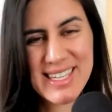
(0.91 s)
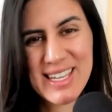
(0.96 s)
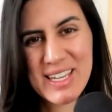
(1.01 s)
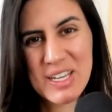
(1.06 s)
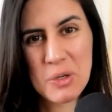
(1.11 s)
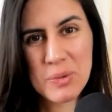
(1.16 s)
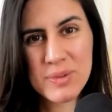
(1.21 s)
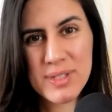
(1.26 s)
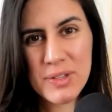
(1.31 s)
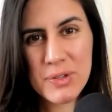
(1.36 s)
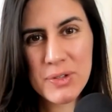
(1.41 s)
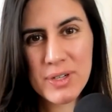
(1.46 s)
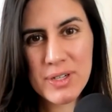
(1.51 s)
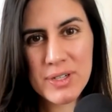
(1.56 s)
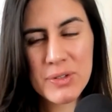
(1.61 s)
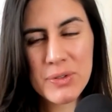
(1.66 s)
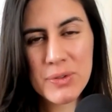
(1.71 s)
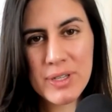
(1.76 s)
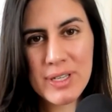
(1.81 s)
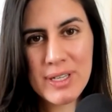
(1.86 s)
I hope that you are
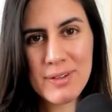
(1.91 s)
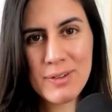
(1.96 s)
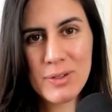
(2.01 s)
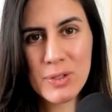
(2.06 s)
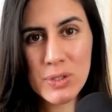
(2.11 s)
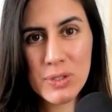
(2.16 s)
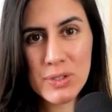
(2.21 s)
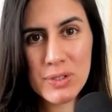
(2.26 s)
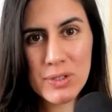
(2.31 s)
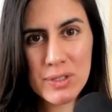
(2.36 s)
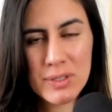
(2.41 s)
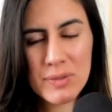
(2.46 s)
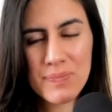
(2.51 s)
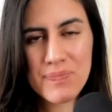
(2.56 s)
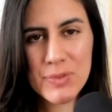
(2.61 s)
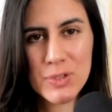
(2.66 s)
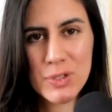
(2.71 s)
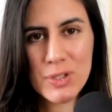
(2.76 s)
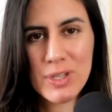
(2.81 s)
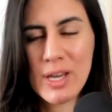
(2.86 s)
doing good.
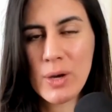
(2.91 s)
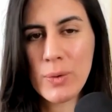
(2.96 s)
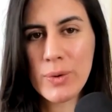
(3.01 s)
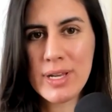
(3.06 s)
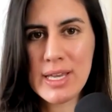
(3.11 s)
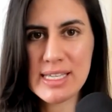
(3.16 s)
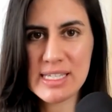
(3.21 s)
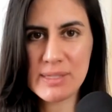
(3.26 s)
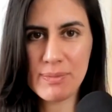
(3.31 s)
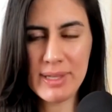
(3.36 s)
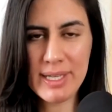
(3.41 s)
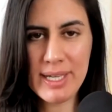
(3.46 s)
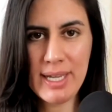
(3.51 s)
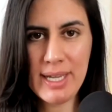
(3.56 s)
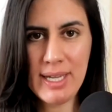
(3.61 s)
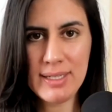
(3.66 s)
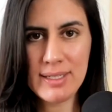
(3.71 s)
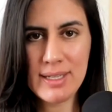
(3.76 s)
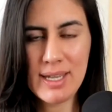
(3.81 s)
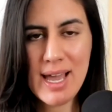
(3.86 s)
Today, I want to
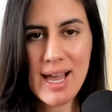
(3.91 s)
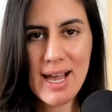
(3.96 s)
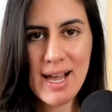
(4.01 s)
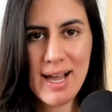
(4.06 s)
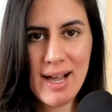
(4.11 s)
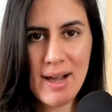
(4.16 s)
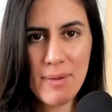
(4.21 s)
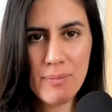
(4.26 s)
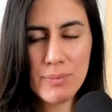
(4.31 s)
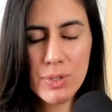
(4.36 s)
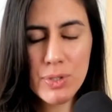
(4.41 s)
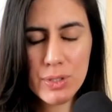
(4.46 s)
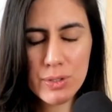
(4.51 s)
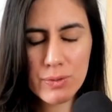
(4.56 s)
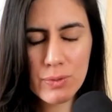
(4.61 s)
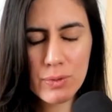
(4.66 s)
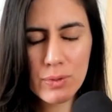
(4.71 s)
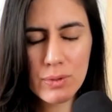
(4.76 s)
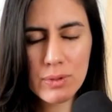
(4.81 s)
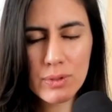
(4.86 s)
explain a
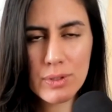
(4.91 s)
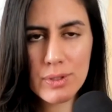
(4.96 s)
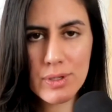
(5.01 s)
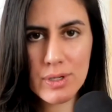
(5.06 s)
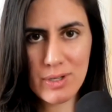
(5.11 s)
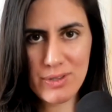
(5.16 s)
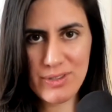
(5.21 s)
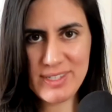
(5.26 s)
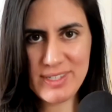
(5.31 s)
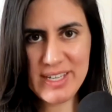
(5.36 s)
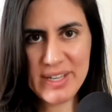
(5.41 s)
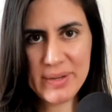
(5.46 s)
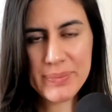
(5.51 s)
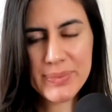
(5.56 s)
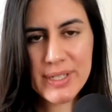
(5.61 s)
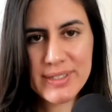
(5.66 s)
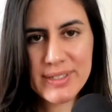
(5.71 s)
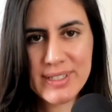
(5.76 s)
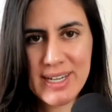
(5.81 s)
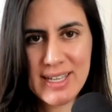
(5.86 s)
beautiful
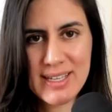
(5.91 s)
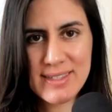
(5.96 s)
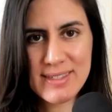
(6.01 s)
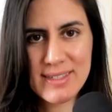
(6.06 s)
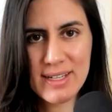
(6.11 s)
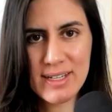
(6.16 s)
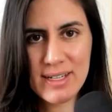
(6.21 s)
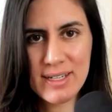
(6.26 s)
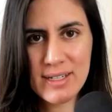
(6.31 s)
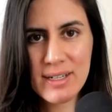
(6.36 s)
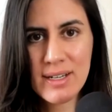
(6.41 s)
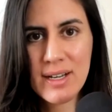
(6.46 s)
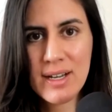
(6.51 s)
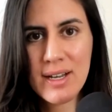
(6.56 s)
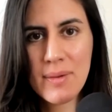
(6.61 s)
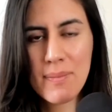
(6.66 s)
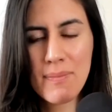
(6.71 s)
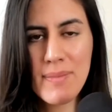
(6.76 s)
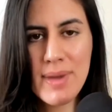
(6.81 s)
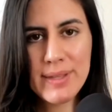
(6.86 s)
concept that is the
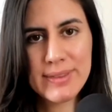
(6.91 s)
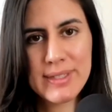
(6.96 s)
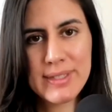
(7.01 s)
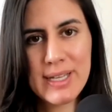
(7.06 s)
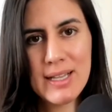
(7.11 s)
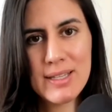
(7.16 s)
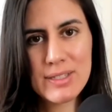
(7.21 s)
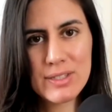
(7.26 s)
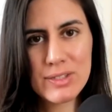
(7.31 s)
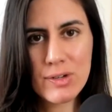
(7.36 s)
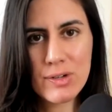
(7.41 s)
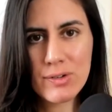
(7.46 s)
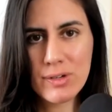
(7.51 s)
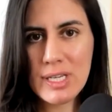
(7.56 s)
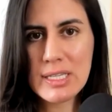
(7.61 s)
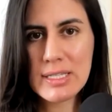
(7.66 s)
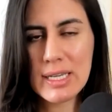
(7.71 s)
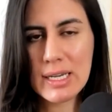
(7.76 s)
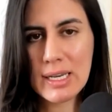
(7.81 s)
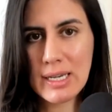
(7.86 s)
mental
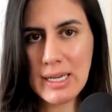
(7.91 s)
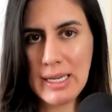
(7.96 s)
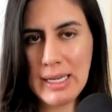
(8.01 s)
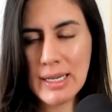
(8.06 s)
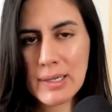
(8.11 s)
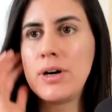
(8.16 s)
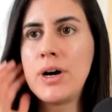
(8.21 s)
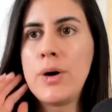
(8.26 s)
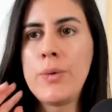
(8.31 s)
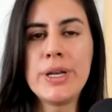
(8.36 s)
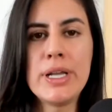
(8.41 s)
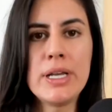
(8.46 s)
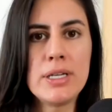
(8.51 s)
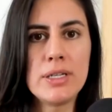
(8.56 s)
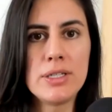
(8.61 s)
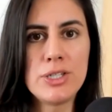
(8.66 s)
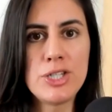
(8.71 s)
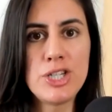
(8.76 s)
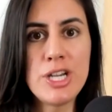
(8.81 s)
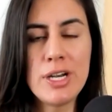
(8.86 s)
screen technique. I want to
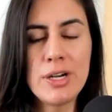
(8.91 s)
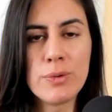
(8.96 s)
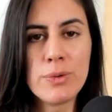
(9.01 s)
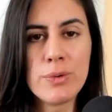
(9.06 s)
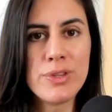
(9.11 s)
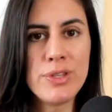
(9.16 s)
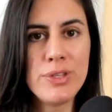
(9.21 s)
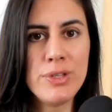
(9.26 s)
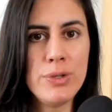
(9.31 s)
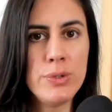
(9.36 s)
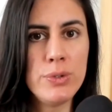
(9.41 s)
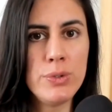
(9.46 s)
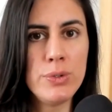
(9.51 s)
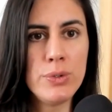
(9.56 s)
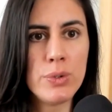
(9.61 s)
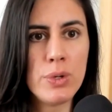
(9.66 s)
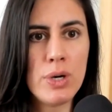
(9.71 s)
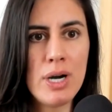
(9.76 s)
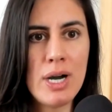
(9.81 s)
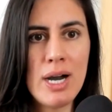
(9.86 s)
share with
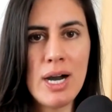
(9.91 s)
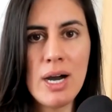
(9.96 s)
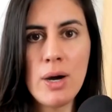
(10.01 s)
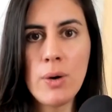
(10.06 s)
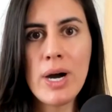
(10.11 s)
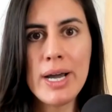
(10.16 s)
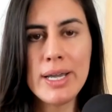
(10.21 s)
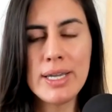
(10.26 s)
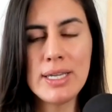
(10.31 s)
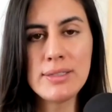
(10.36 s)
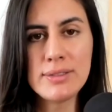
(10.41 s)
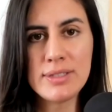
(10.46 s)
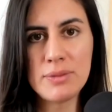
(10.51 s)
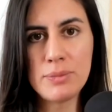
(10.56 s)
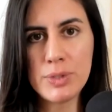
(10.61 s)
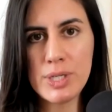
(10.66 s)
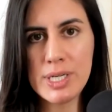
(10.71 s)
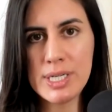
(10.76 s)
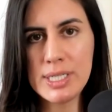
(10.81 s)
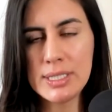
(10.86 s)
you how I
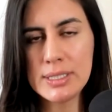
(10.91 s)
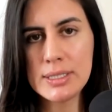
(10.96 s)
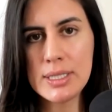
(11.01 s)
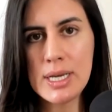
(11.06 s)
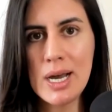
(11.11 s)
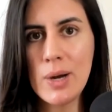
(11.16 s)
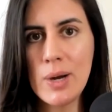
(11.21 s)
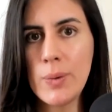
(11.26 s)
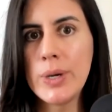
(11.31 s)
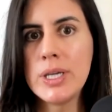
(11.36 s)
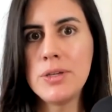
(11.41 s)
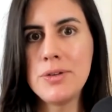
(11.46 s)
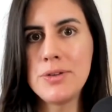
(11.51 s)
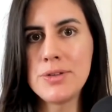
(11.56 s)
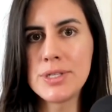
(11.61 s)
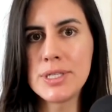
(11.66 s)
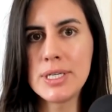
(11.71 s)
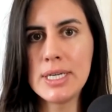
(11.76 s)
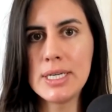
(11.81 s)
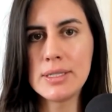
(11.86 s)
interpret it, how I
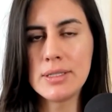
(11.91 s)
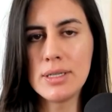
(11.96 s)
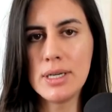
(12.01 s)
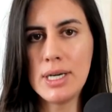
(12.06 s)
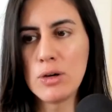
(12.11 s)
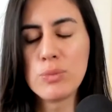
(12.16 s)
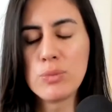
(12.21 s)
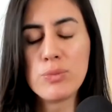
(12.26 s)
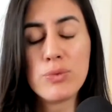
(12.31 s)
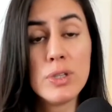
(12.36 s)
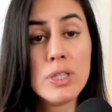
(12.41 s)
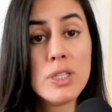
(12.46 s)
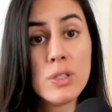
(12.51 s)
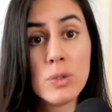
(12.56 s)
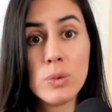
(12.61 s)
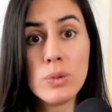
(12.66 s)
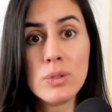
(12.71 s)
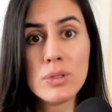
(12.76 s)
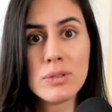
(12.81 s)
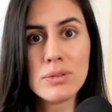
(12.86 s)
use it. Hopefully, you
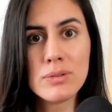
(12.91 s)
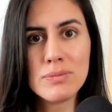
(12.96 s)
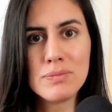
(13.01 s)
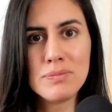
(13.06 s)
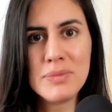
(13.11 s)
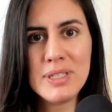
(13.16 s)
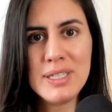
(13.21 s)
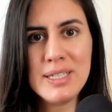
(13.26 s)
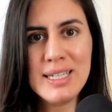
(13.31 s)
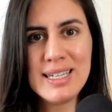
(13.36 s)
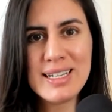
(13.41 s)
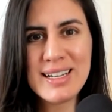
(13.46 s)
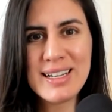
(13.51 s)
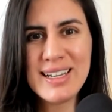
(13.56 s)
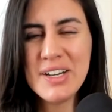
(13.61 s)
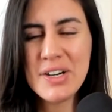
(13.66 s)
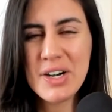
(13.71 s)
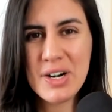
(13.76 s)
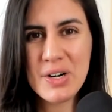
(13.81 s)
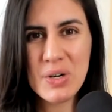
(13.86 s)
will be
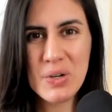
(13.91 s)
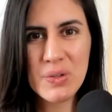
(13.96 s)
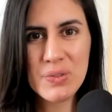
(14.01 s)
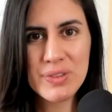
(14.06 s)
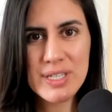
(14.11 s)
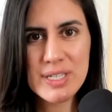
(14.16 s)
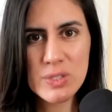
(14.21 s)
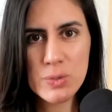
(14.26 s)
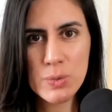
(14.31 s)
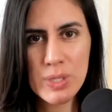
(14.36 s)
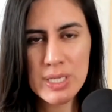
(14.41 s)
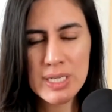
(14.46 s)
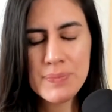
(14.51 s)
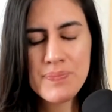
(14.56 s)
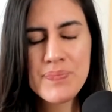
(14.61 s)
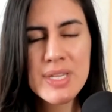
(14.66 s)
clearer on this one.